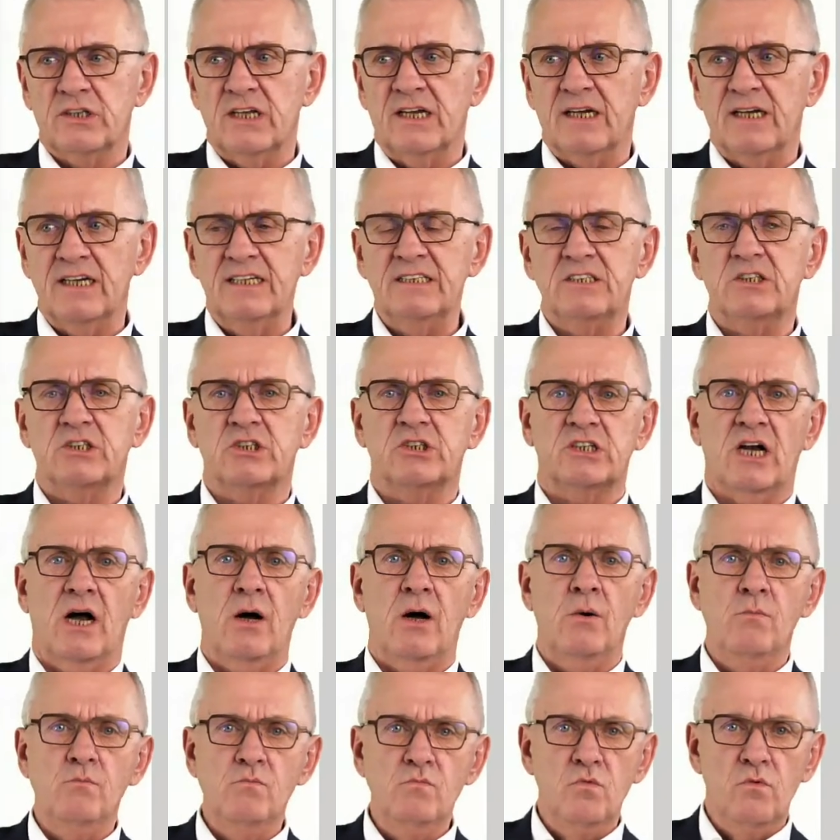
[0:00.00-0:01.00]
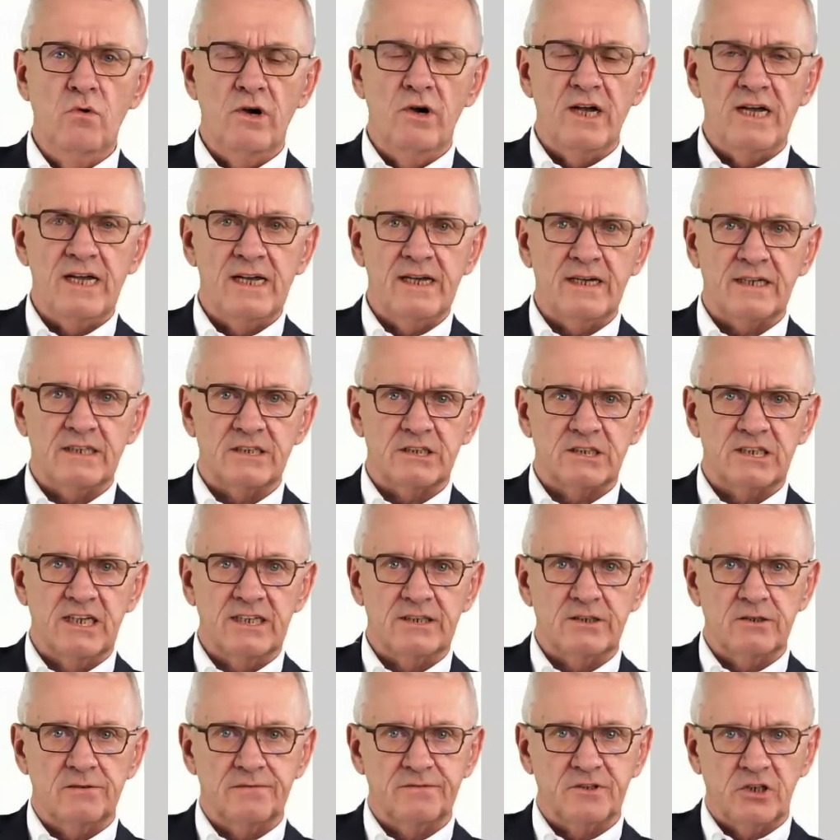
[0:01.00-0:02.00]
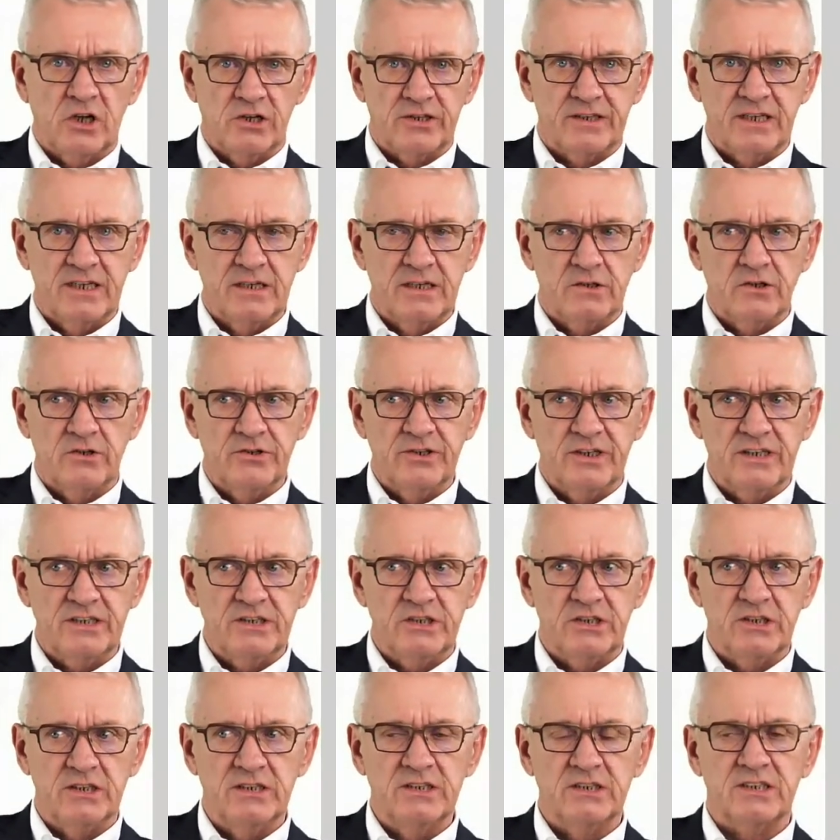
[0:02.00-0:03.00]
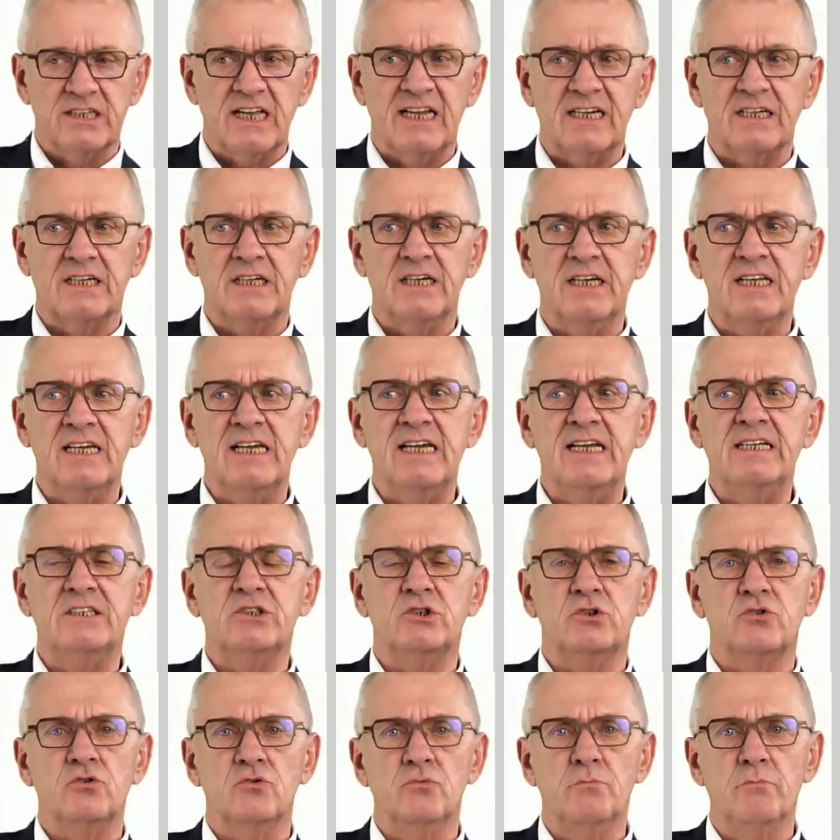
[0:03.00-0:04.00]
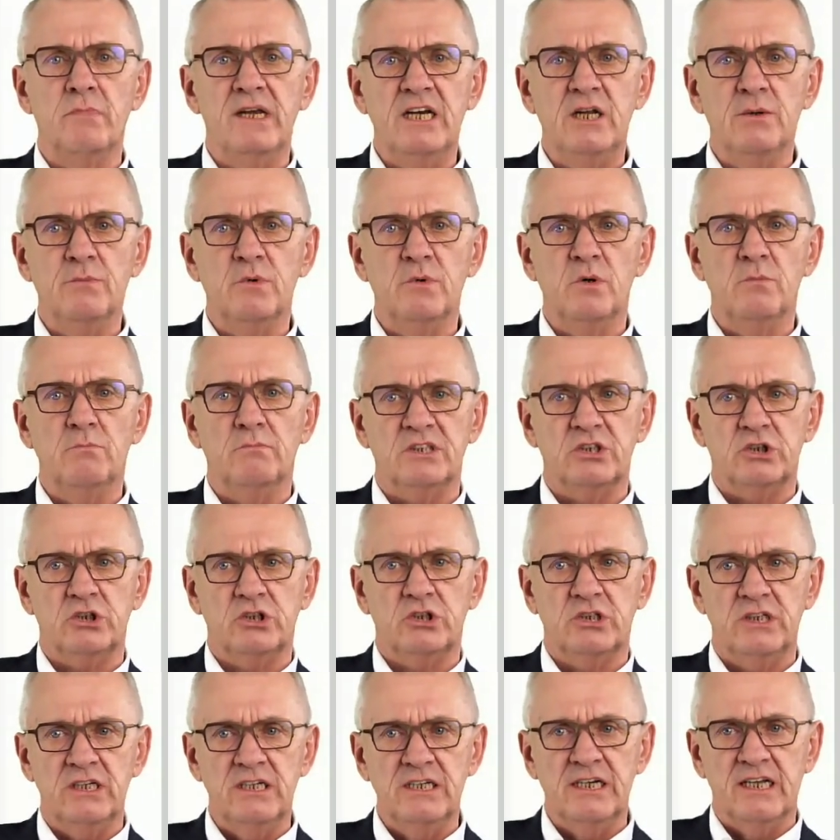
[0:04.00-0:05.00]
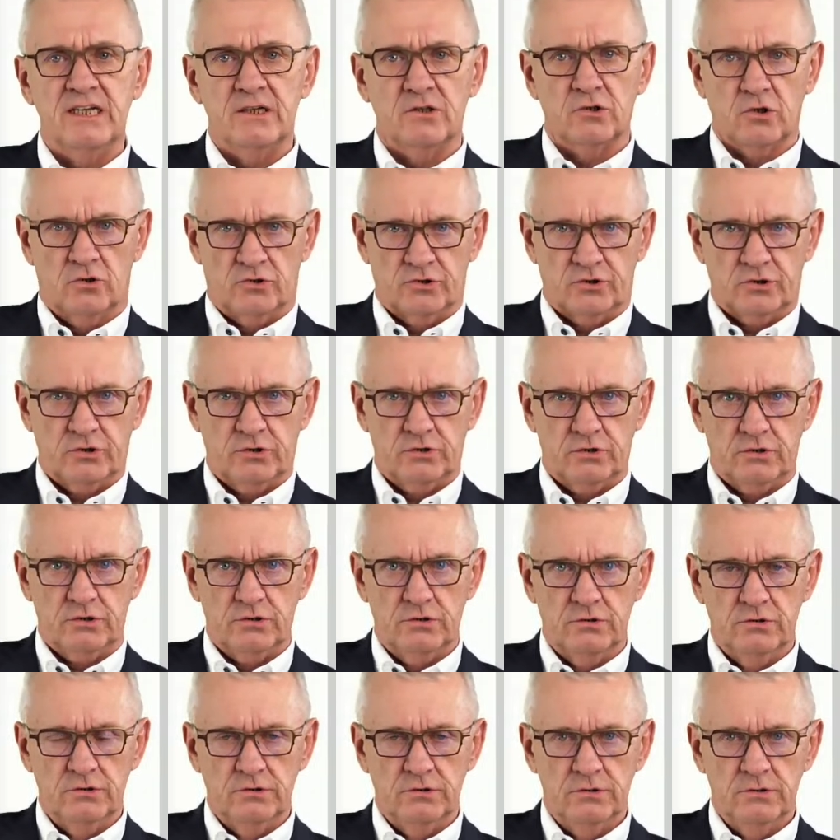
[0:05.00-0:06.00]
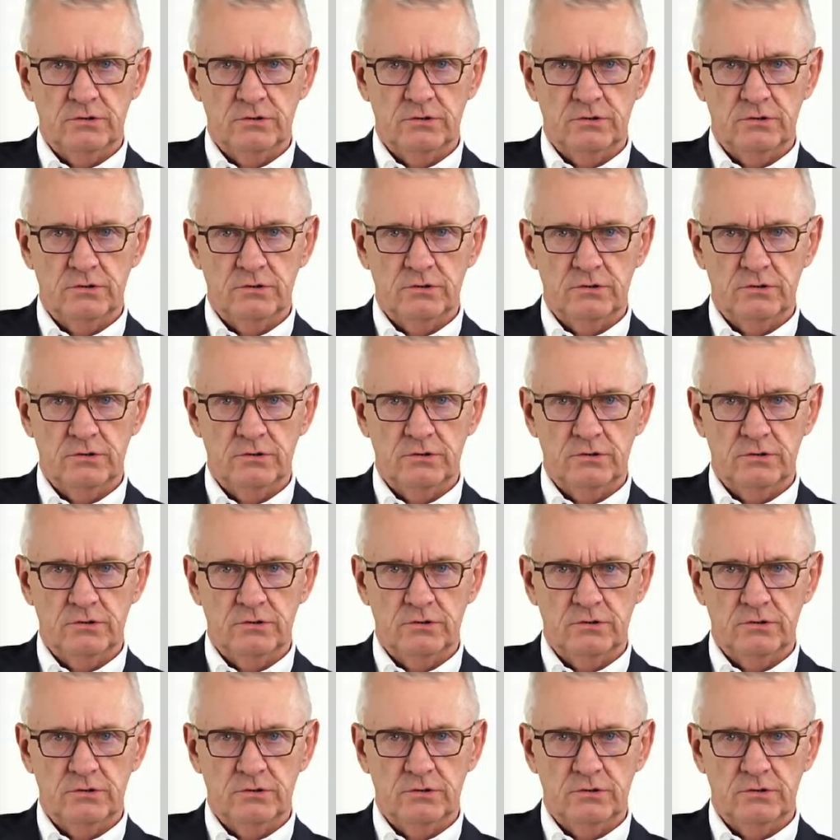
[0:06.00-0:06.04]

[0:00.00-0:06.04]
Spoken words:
there is somewhere a set of cutting conditions that leads to minimum machining costs.